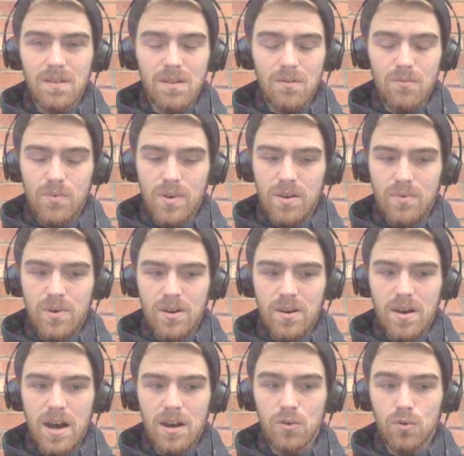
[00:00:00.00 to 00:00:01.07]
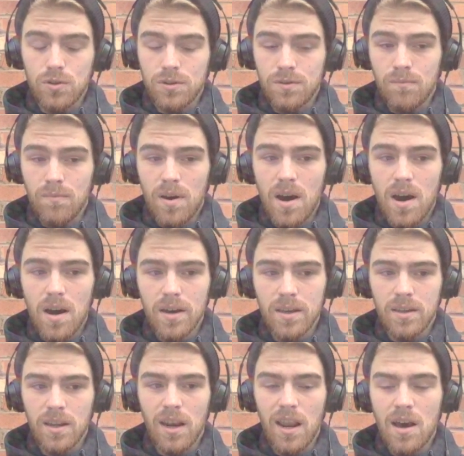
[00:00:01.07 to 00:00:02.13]
We were at Goodison Park
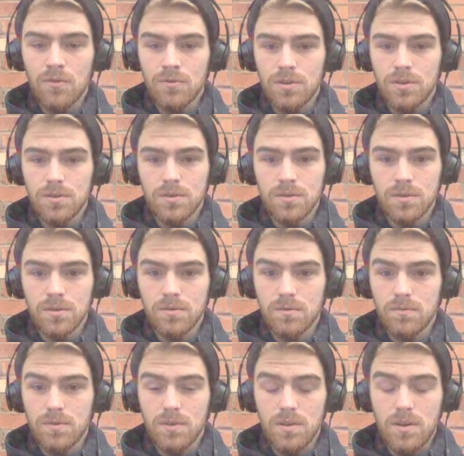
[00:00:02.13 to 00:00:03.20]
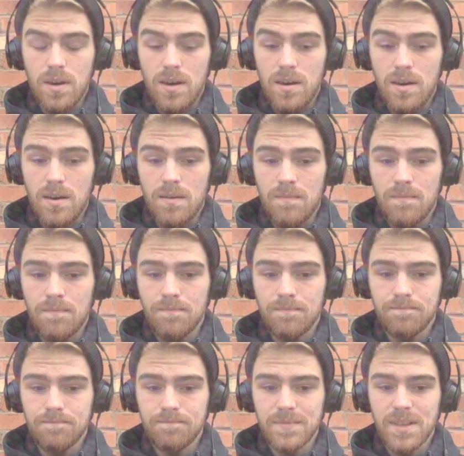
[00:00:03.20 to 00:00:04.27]
in the lounges,
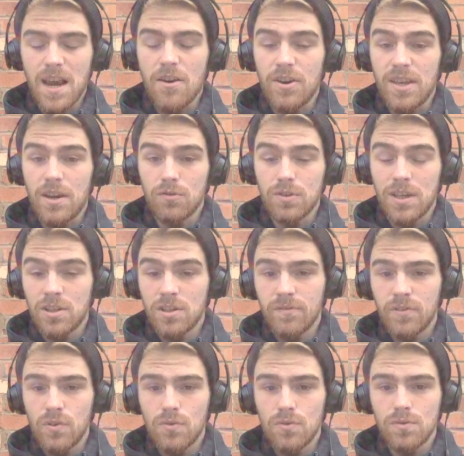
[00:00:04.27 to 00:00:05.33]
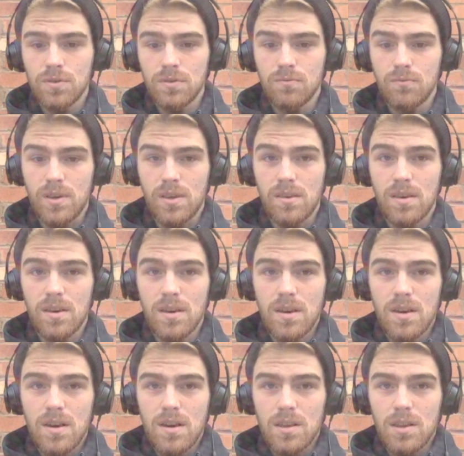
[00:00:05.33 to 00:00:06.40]
carrying out interviews with
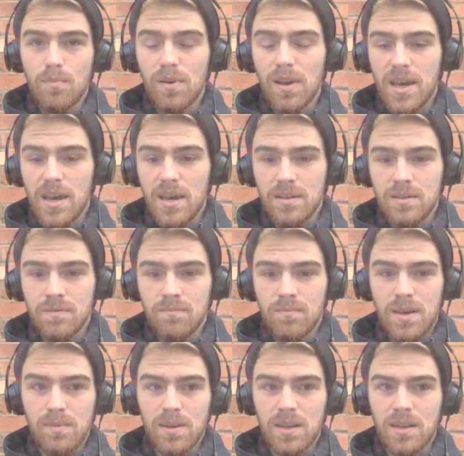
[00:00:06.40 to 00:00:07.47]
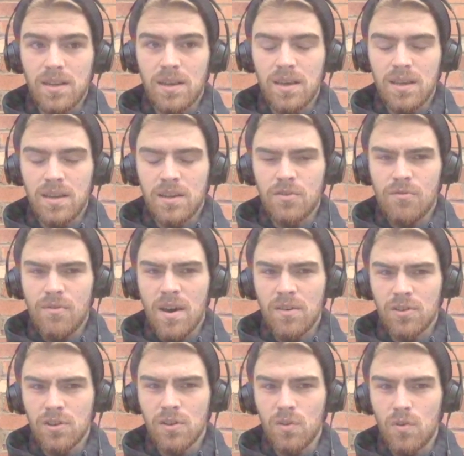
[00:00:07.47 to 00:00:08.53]
the players and people in and around
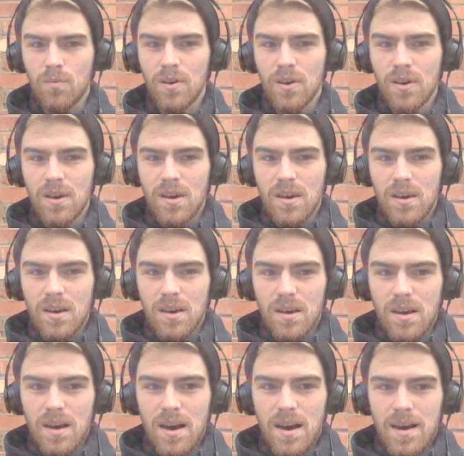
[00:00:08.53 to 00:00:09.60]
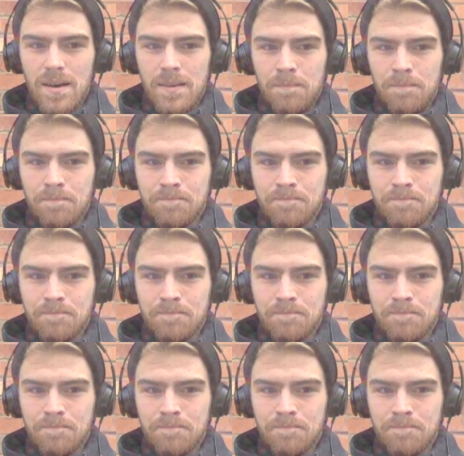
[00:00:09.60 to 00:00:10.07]
the club. And